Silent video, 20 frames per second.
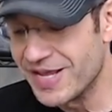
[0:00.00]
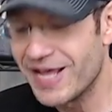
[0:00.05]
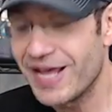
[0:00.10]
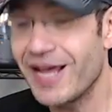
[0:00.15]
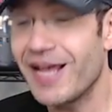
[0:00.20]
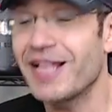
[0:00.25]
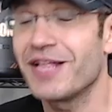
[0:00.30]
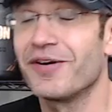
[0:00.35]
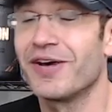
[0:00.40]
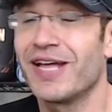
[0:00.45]

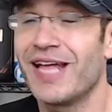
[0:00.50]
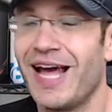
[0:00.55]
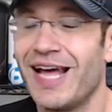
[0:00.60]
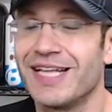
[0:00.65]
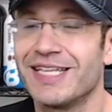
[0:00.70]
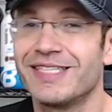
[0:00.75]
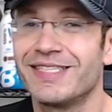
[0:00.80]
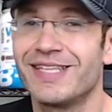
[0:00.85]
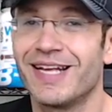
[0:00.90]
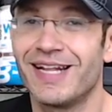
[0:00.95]
Anyway, that
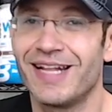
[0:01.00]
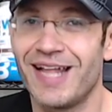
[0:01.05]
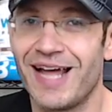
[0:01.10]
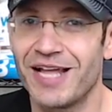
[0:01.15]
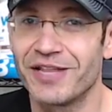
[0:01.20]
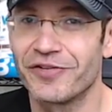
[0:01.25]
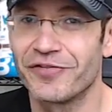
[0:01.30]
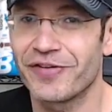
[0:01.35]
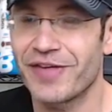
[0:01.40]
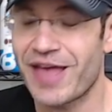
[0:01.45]
is a
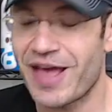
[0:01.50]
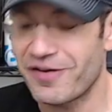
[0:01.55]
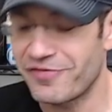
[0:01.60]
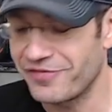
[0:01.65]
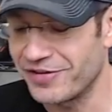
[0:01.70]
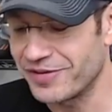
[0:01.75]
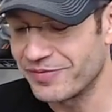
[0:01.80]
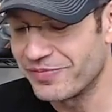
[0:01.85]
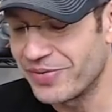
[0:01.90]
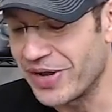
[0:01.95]
lot of
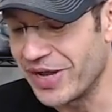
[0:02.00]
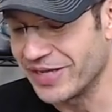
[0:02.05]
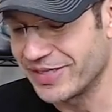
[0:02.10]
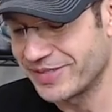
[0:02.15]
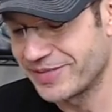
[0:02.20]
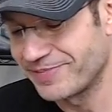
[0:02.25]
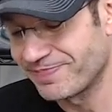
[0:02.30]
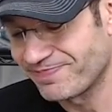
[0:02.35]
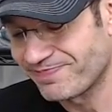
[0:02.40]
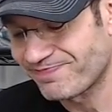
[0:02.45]
caffeine. But